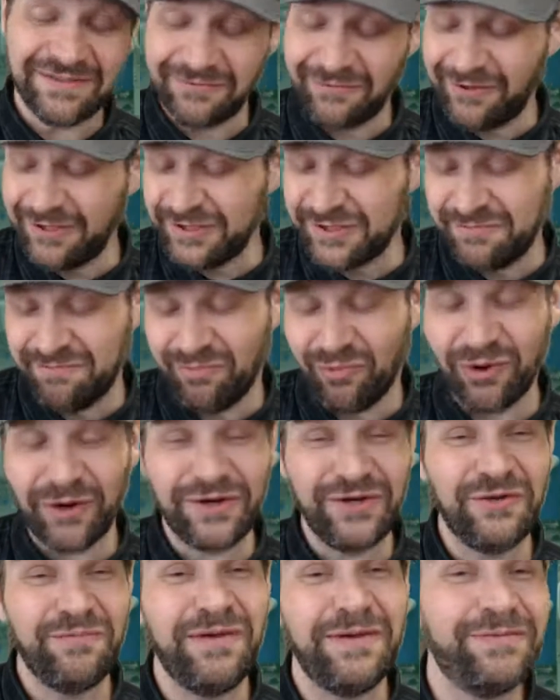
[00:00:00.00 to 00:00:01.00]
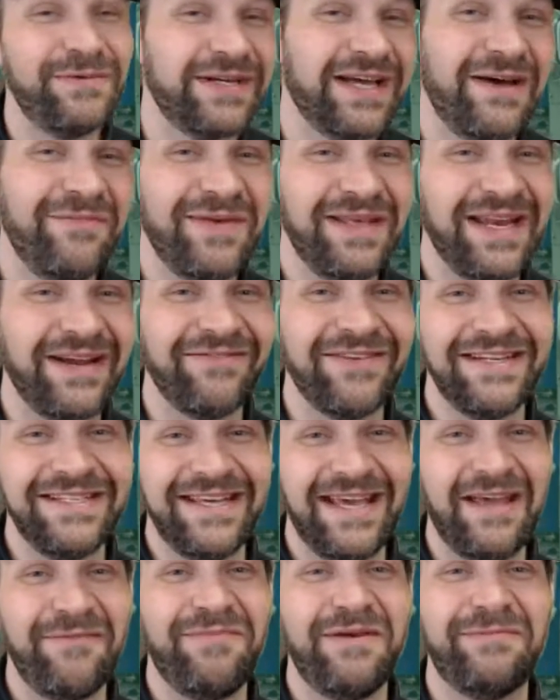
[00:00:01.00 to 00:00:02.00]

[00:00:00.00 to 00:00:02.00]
of course, more new people come in every day.